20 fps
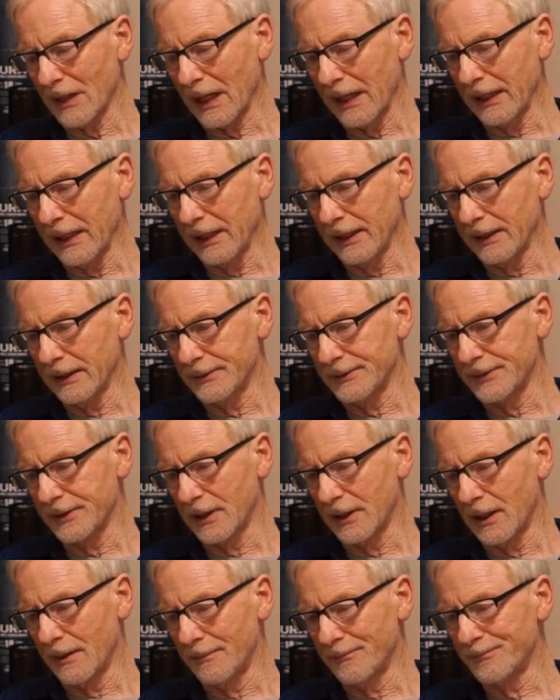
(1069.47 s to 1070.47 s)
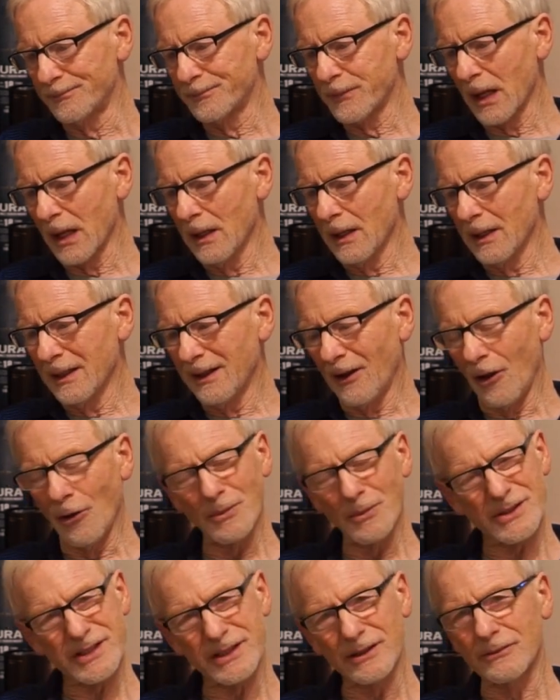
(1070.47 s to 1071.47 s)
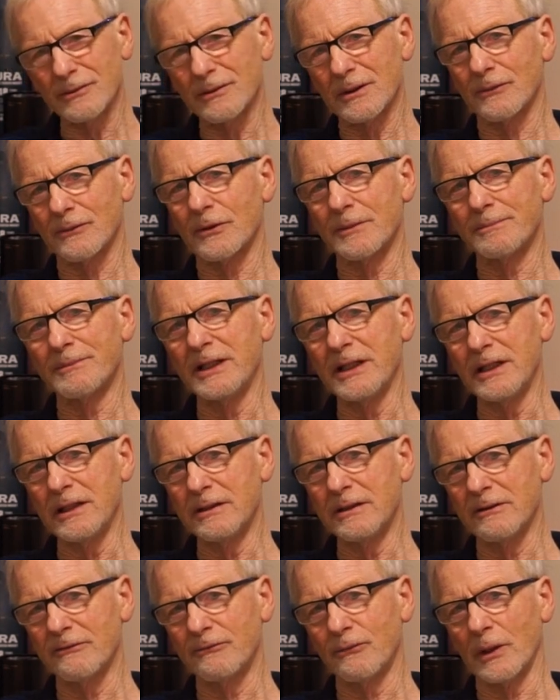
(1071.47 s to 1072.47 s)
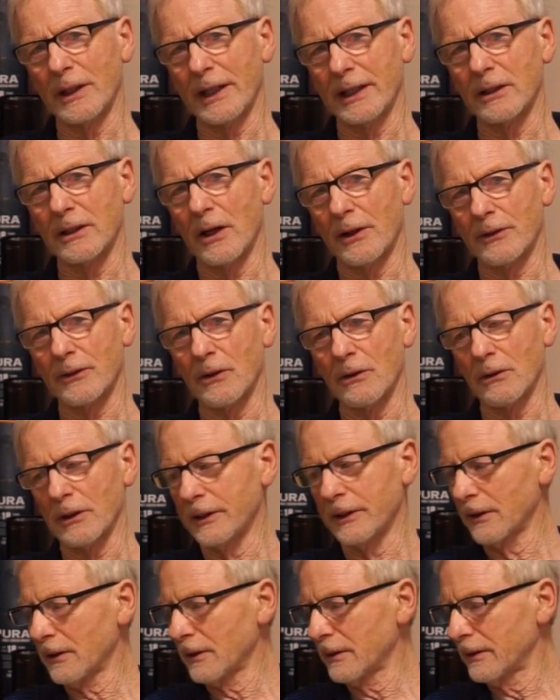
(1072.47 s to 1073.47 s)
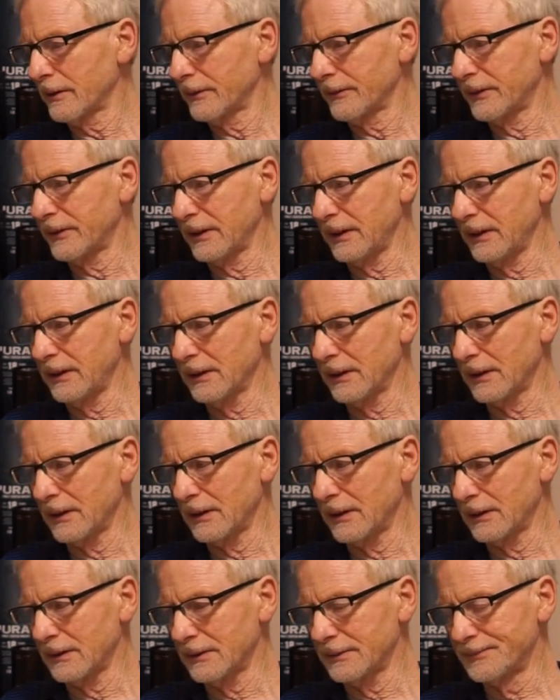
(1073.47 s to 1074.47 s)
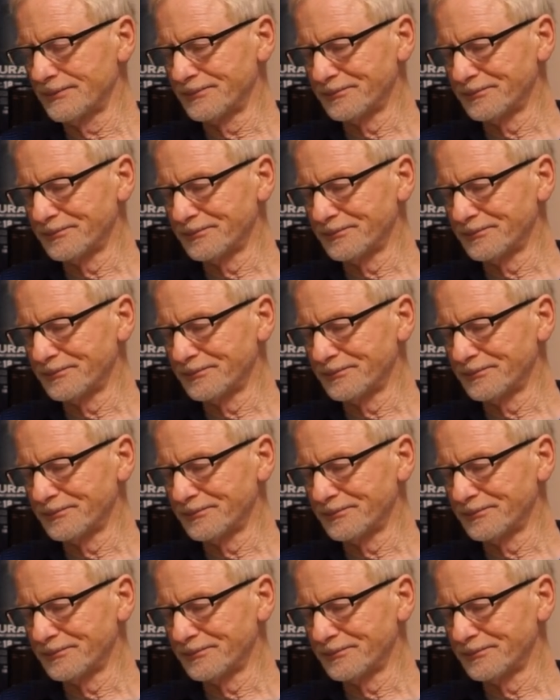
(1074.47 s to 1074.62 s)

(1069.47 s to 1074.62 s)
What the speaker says: and almost a repeat of what I got earlier. The